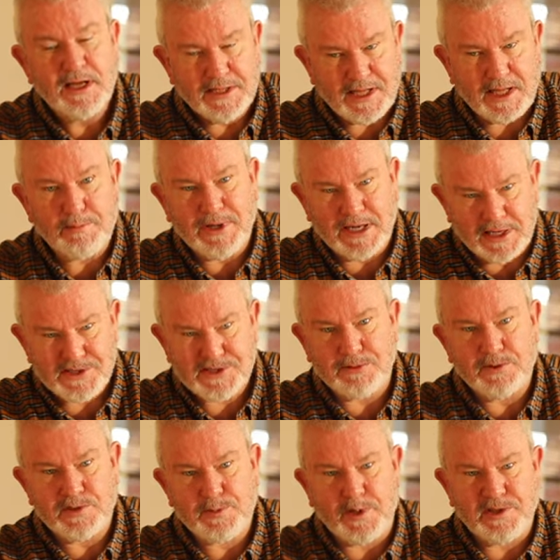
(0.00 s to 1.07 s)
They passed the
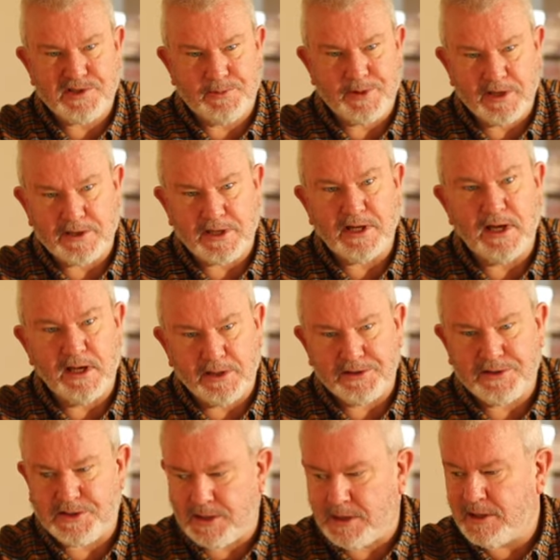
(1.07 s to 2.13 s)
responsibility on
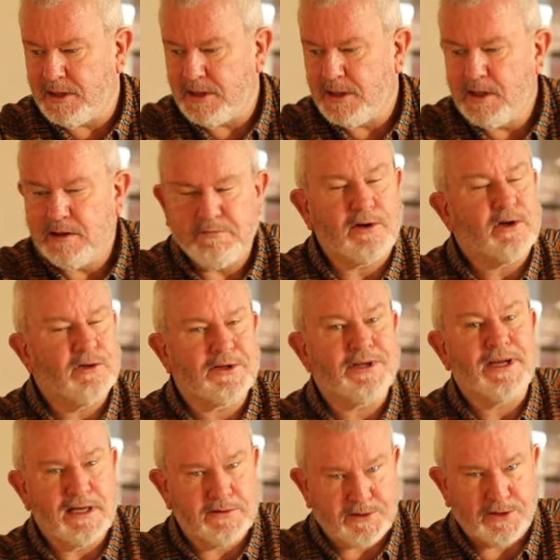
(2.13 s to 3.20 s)
to, for looking
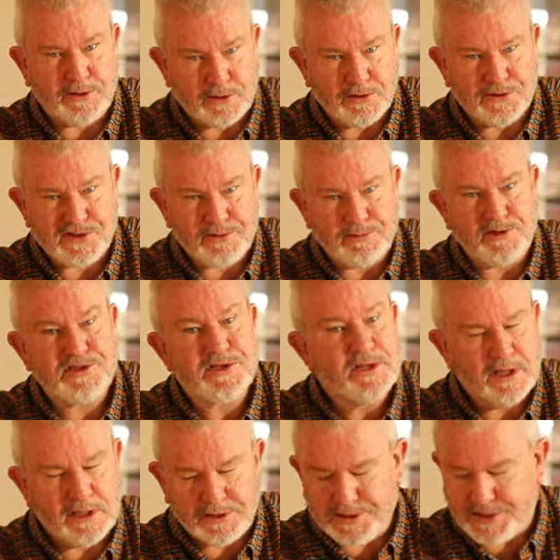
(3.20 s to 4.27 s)
after their customers,
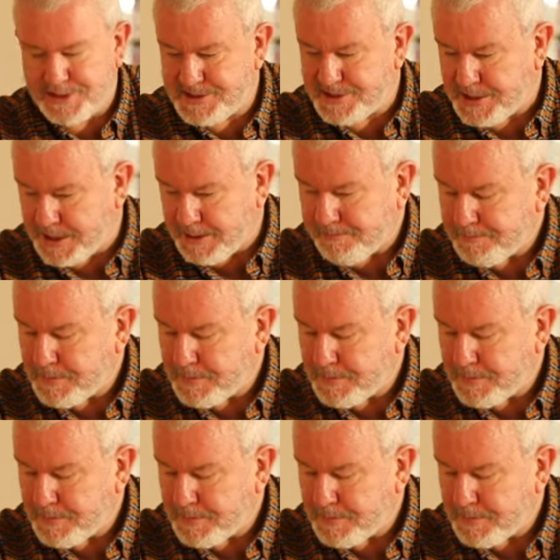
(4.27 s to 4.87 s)
onto the city.